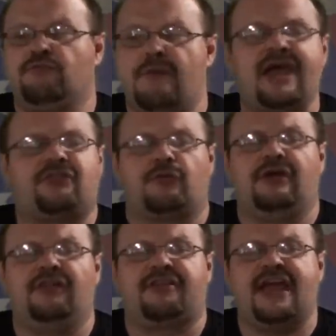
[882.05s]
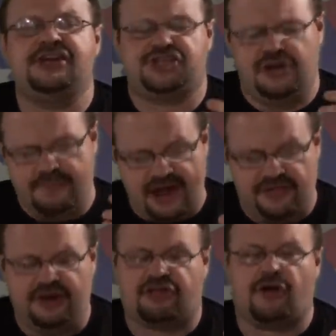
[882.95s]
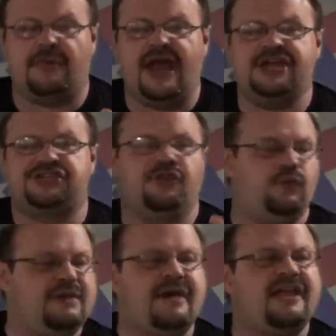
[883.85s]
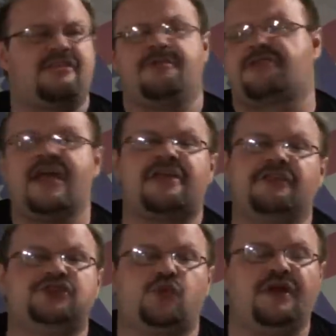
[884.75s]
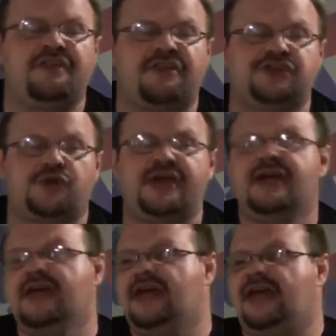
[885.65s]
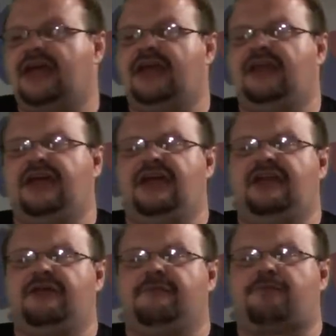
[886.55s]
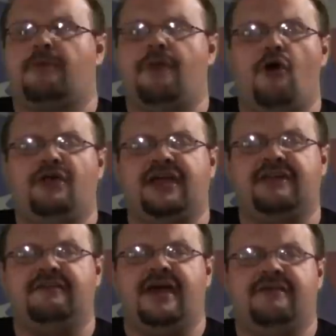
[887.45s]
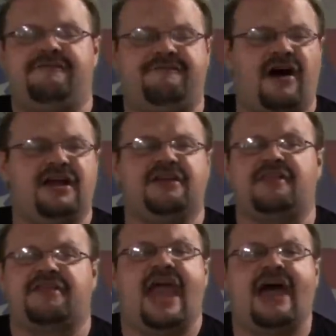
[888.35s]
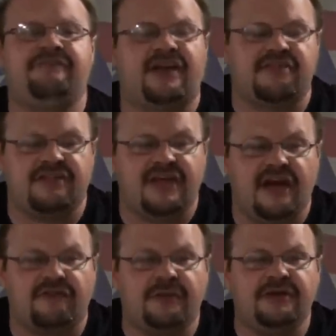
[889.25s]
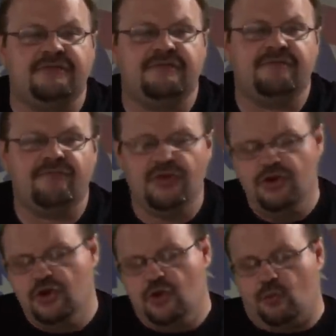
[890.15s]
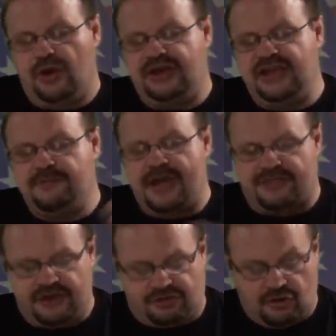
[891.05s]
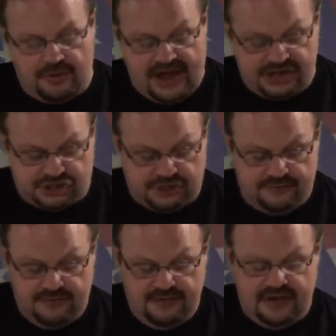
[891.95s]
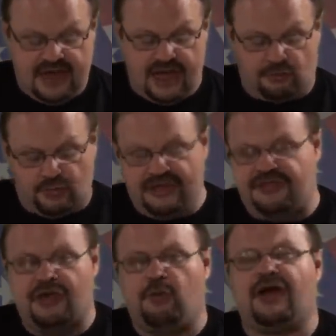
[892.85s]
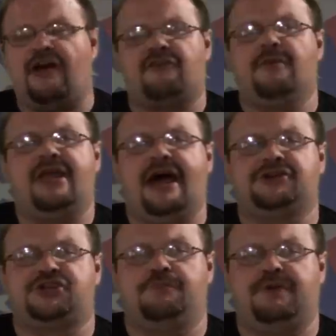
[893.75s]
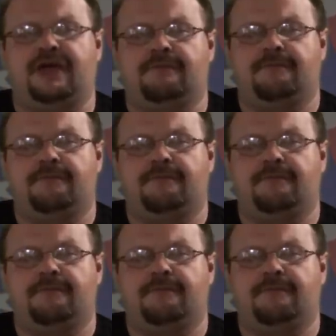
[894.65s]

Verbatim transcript: make the realization and make the determination that we made some mistakes in the 20th century in promoting and funding this advocacy government, we need to make the determination and rethink what government now should be.